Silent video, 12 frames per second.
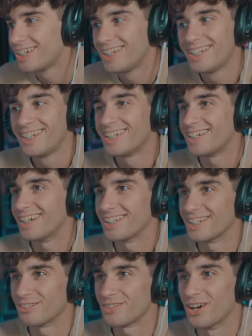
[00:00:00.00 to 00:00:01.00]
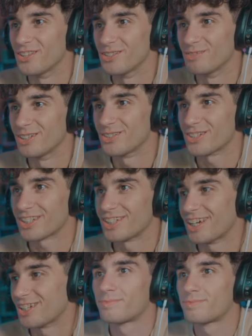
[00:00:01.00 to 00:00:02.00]
And then I found them and I was like,
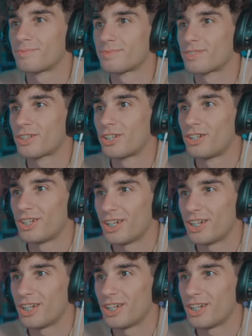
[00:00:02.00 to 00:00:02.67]
yes. And I was like,